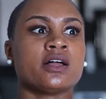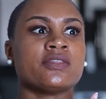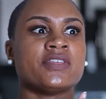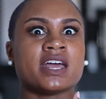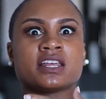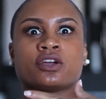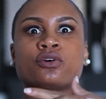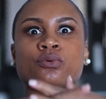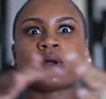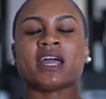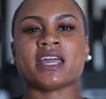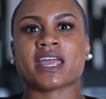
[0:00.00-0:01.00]
that
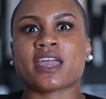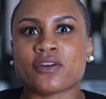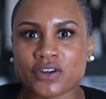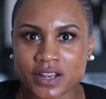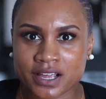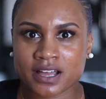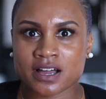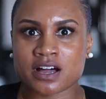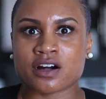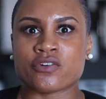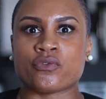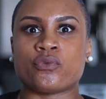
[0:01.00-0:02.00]
gray area
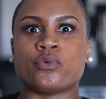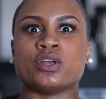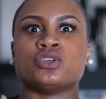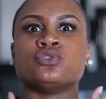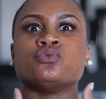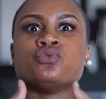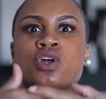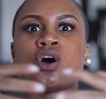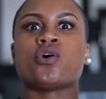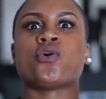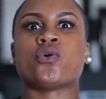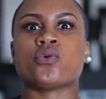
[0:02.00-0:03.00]
of when you
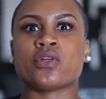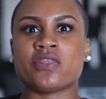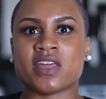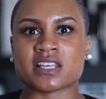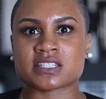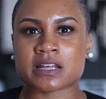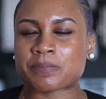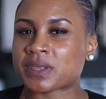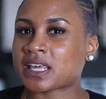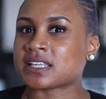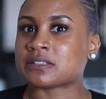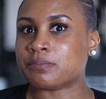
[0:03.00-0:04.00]
know that
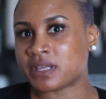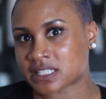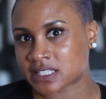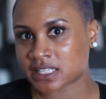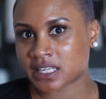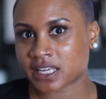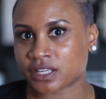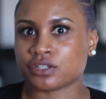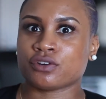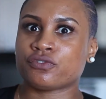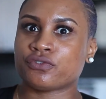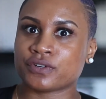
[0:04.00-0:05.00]
something is missing in
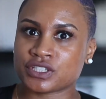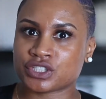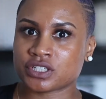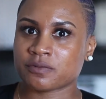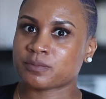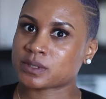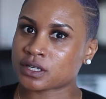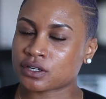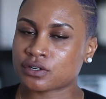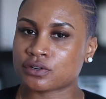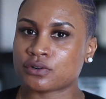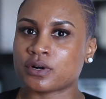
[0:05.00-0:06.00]
your friendship
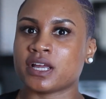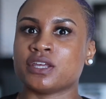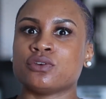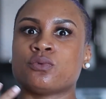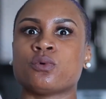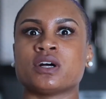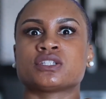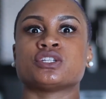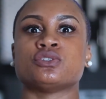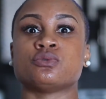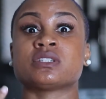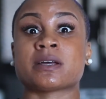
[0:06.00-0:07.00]
circle and you want to
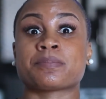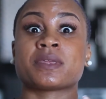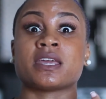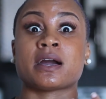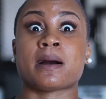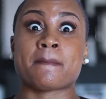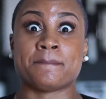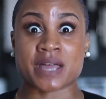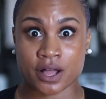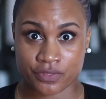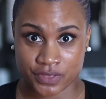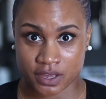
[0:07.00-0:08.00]
do something
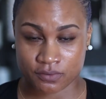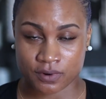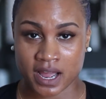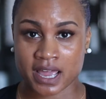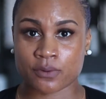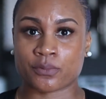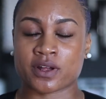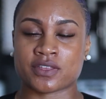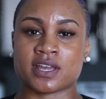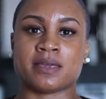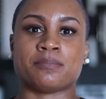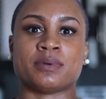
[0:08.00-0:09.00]
about that, right? Whether
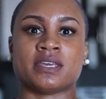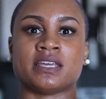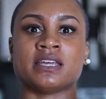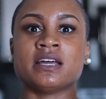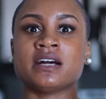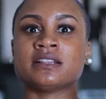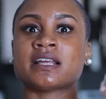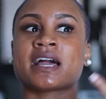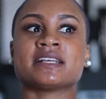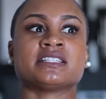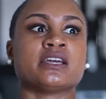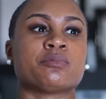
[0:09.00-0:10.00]
it be, like
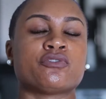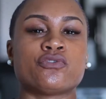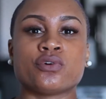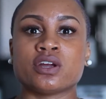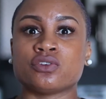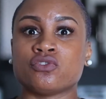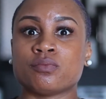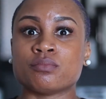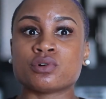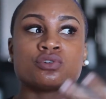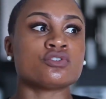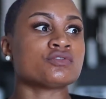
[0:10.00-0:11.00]
I said before, you've
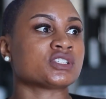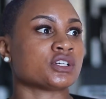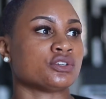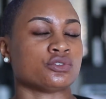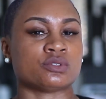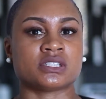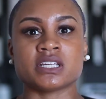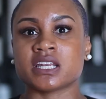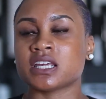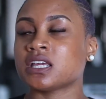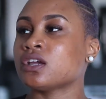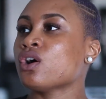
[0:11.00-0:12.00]
moved to a new
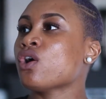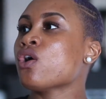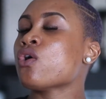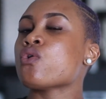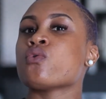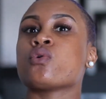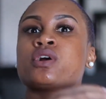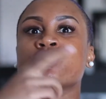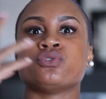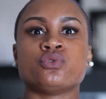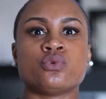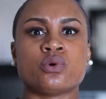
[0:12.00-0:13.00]
city, or
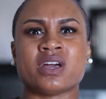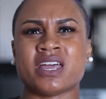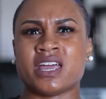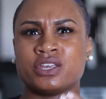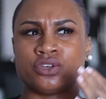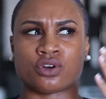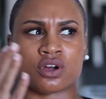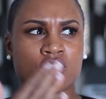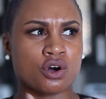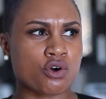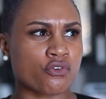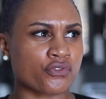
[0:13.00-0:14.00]
you and your
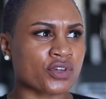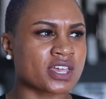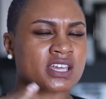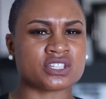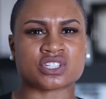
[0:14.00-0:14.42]
old friends,